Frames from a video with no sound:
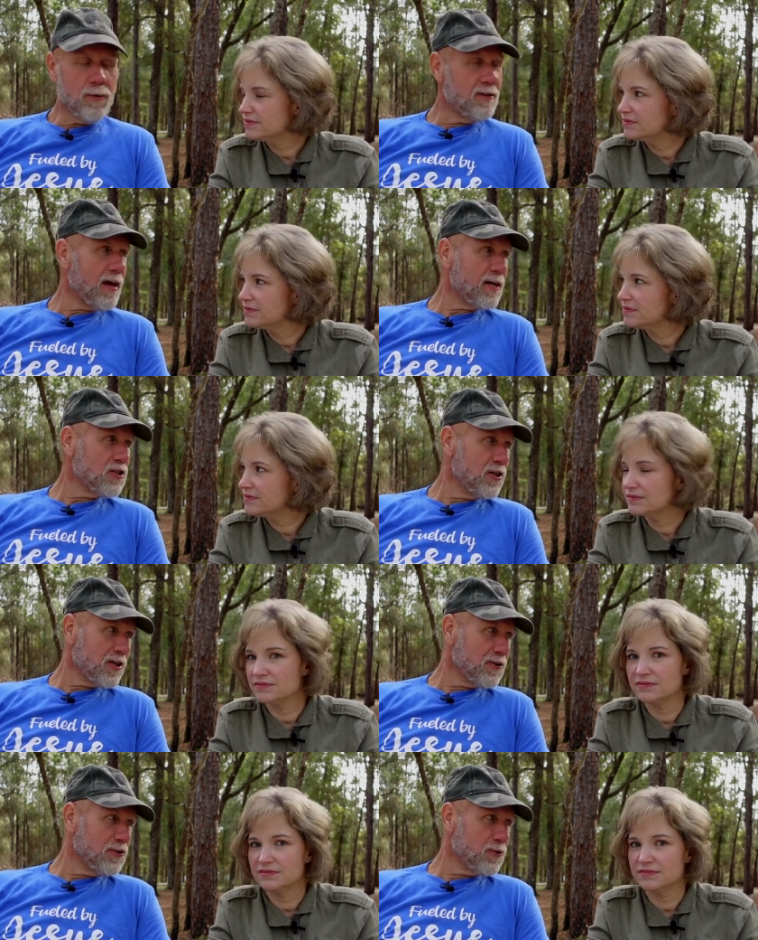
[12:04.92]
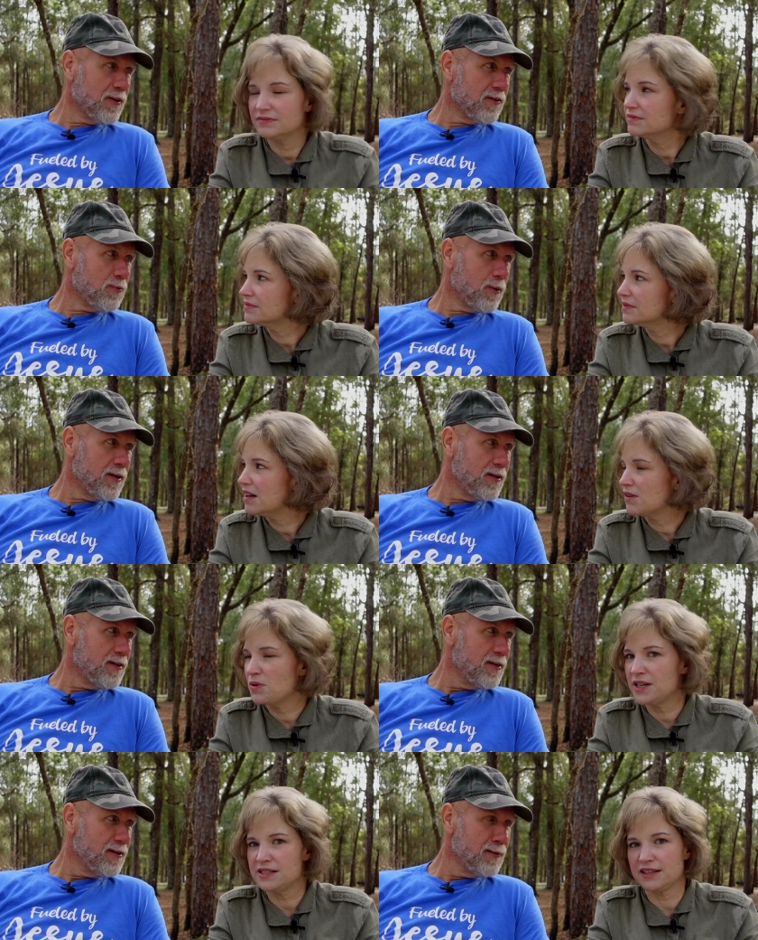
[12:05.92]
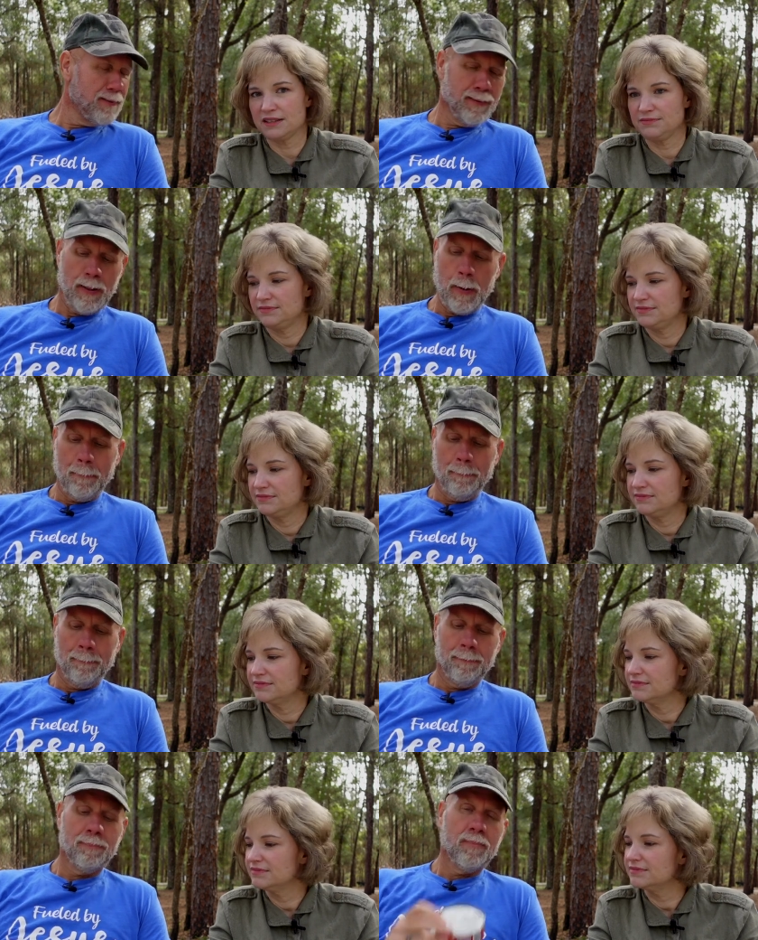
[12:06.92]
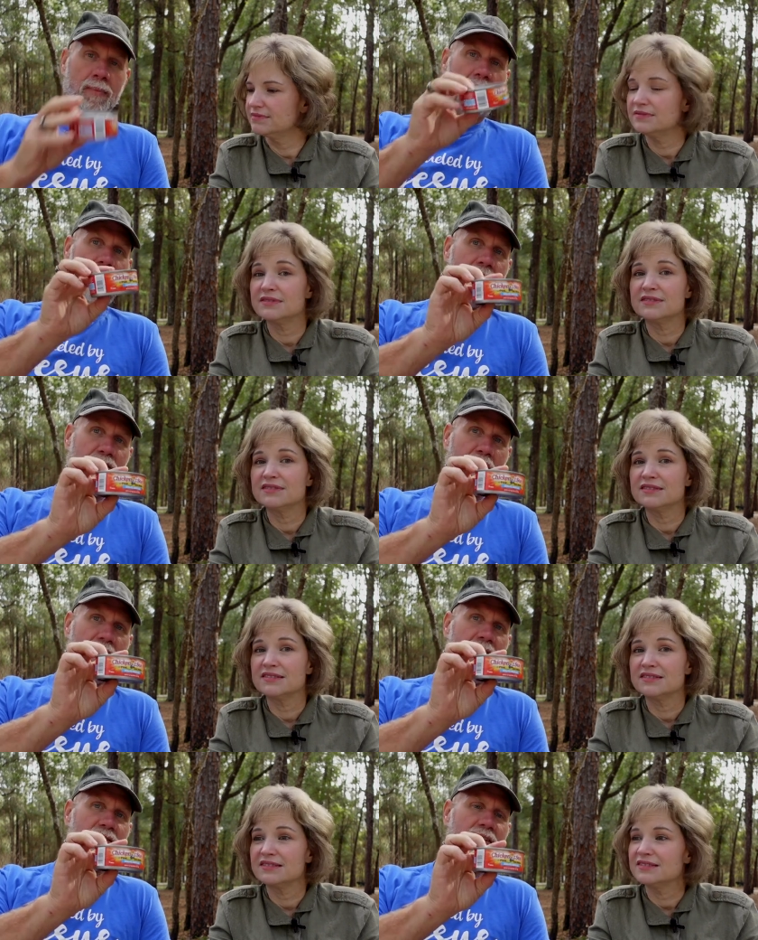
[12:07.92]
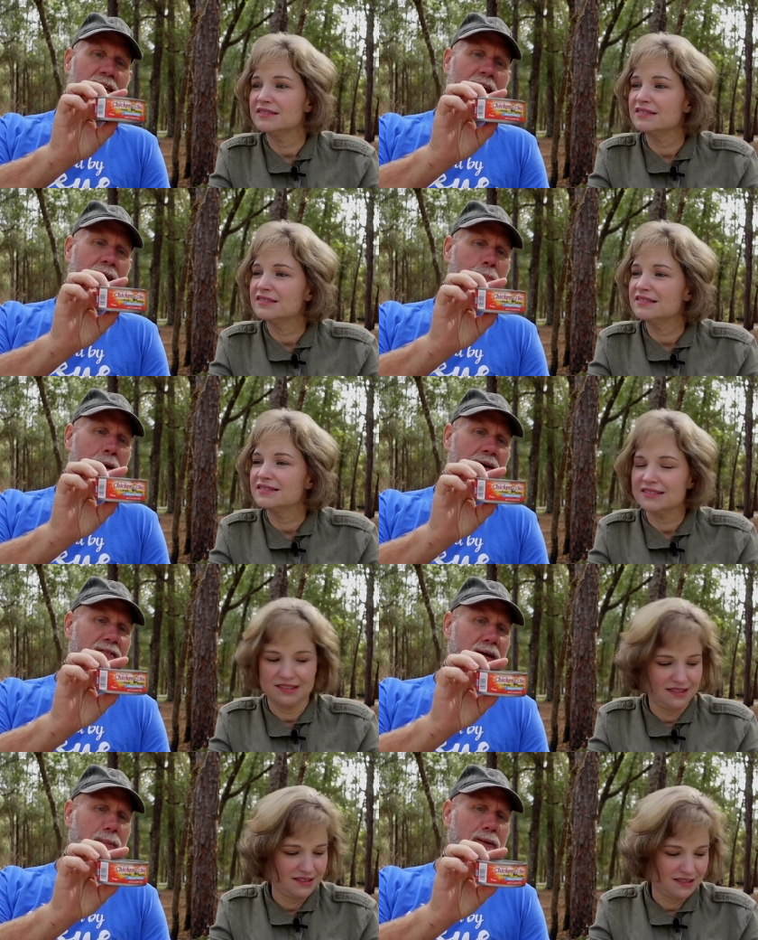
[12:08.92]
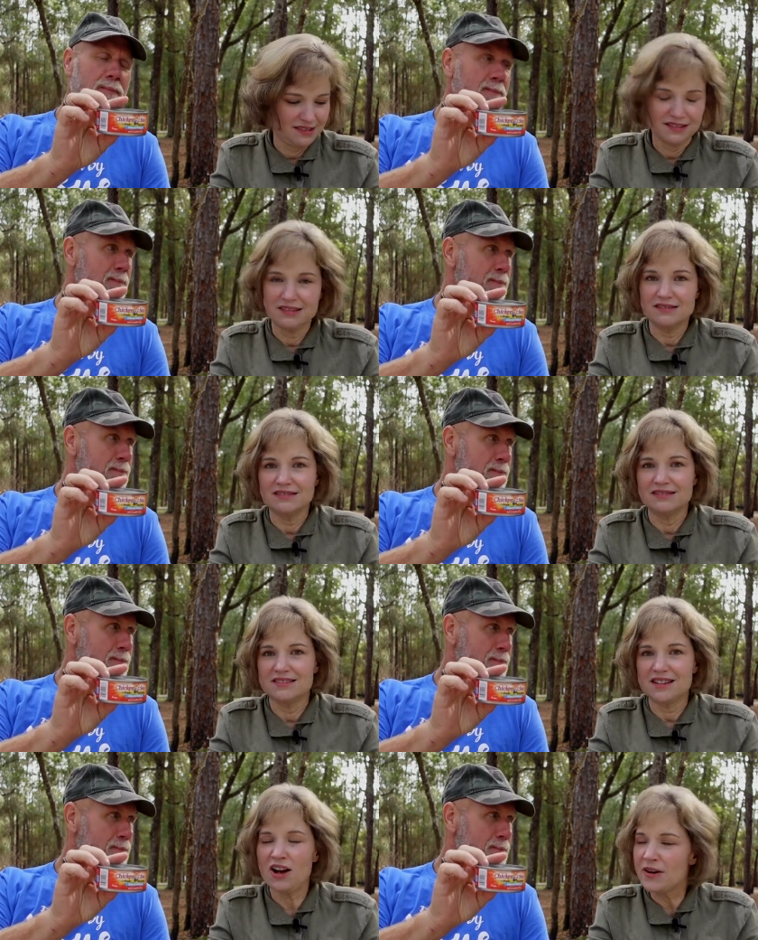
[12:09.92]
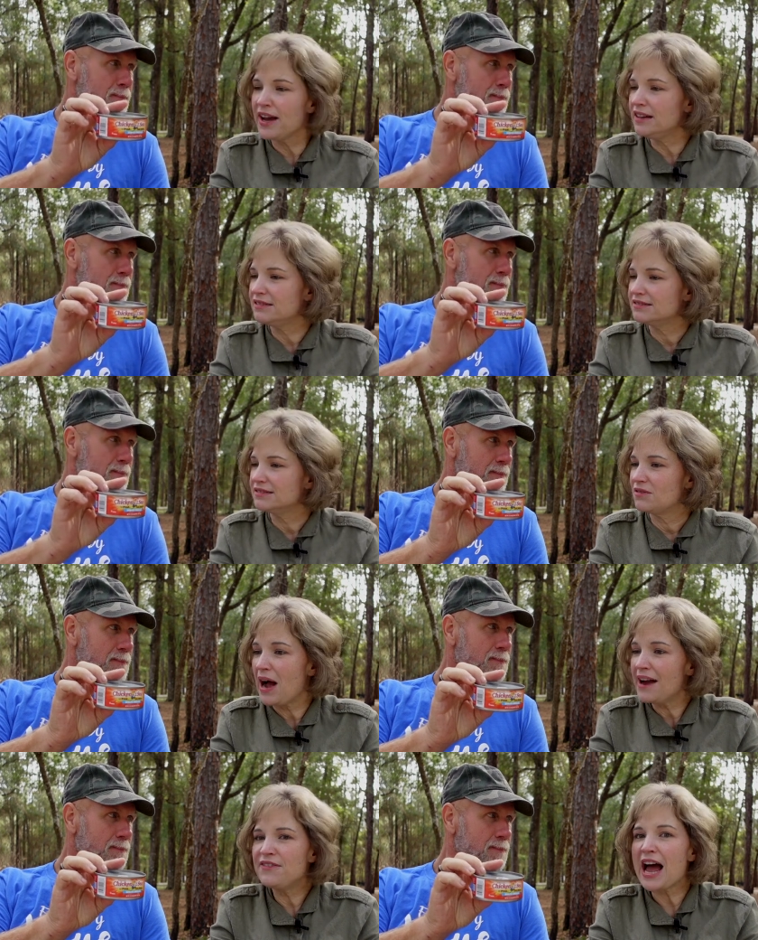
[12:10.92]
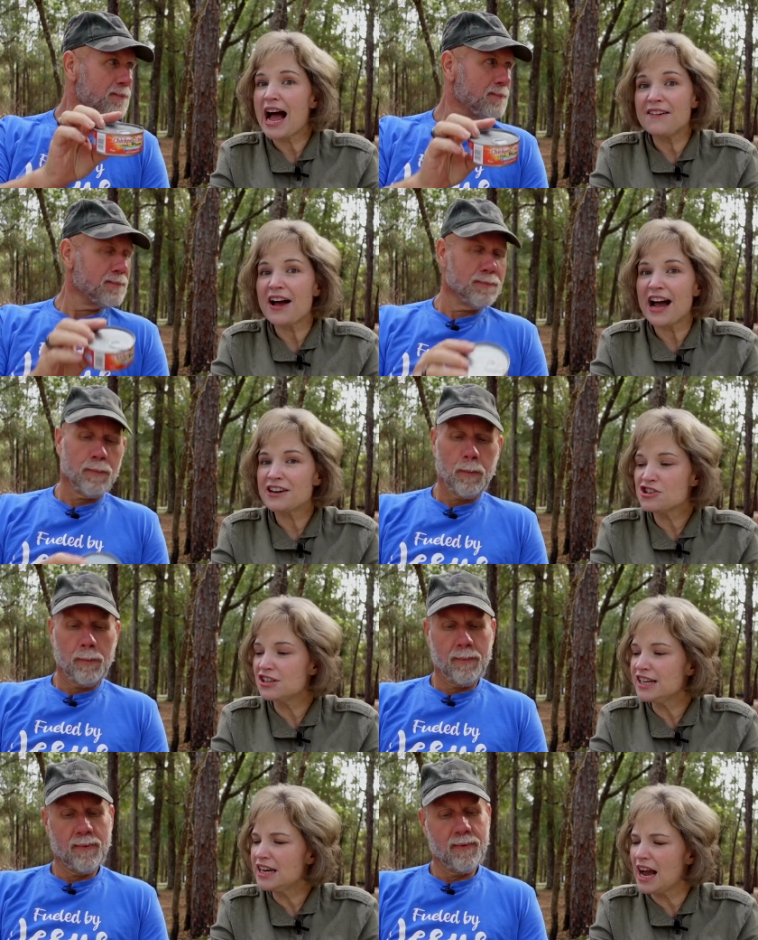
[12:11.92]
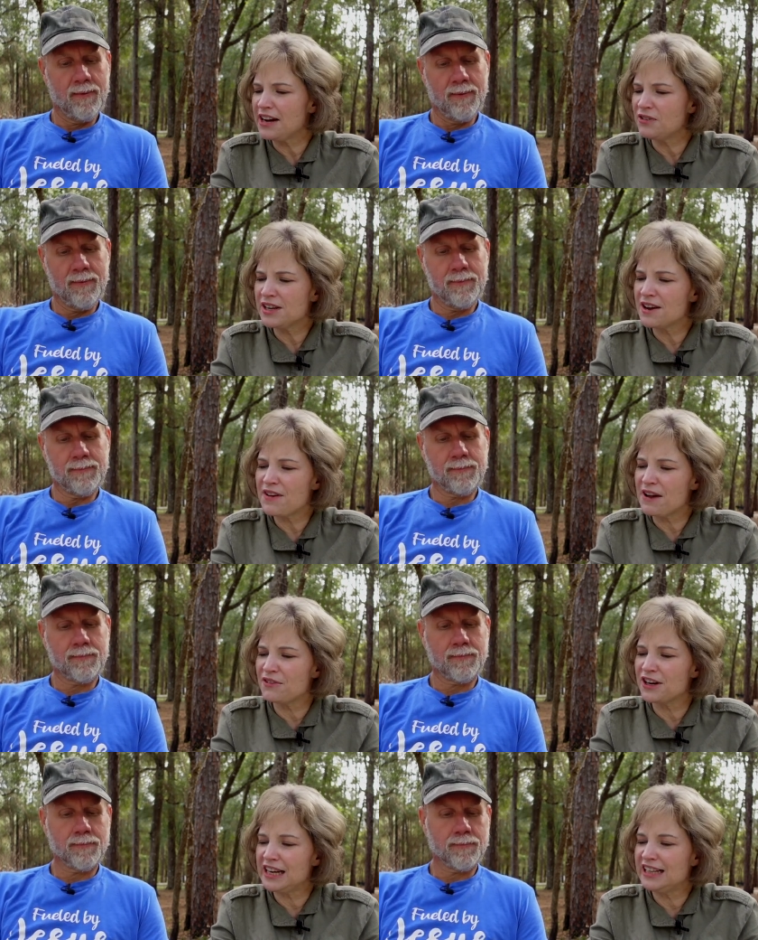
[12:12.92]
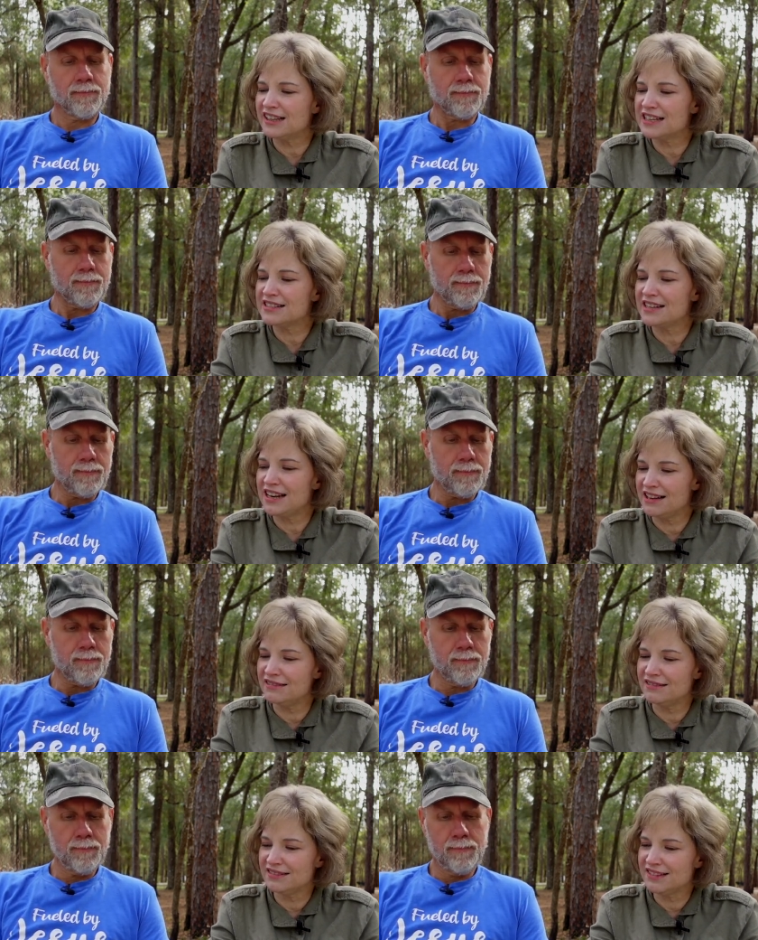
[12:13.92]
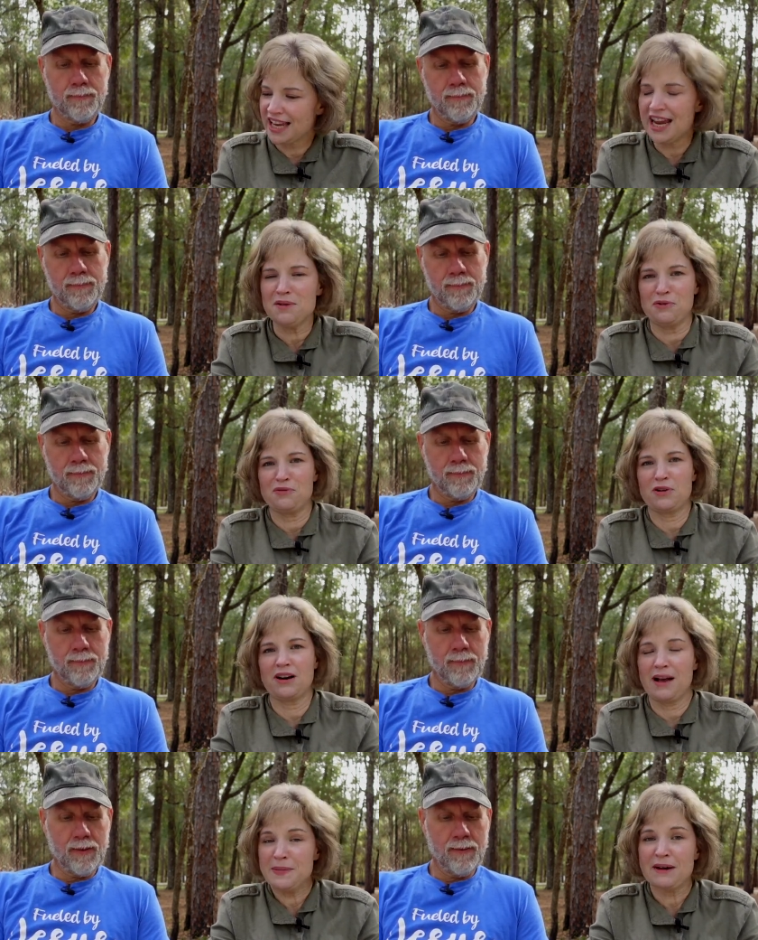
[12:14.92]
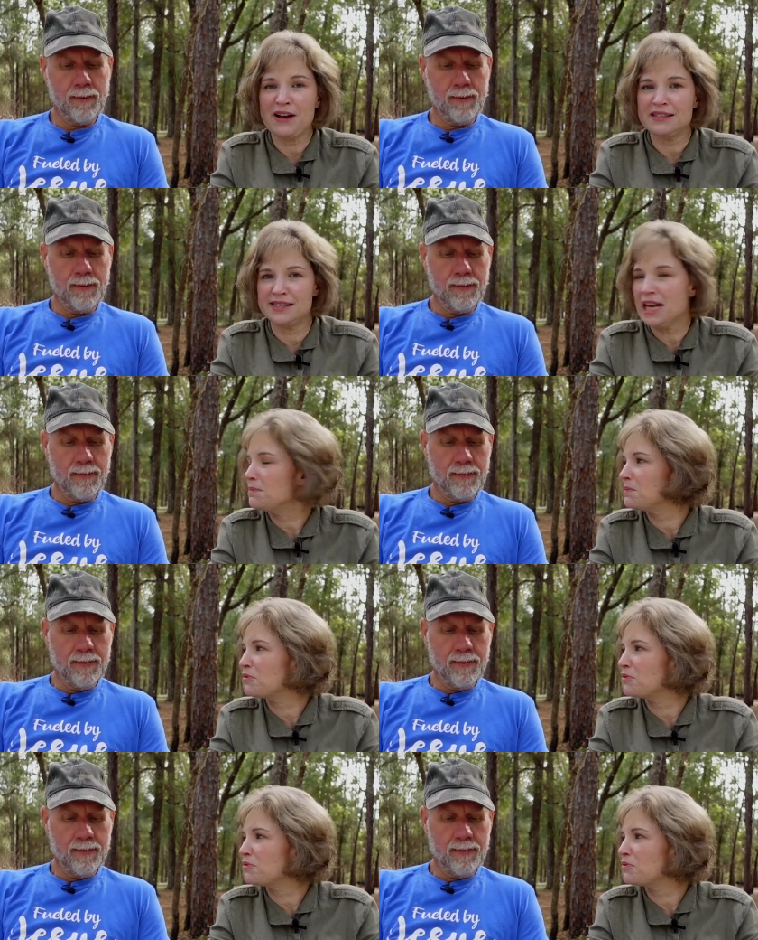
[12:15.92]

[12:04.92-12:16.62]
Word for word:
Speaker 1: one's actually, you're gonna enjoy this one. What is it? Chicken of the sea canned pink salmon.
Speaker 2: Okay. I've I've actually I don't think I've ever eaten this in the can before. I mean, I've had salmon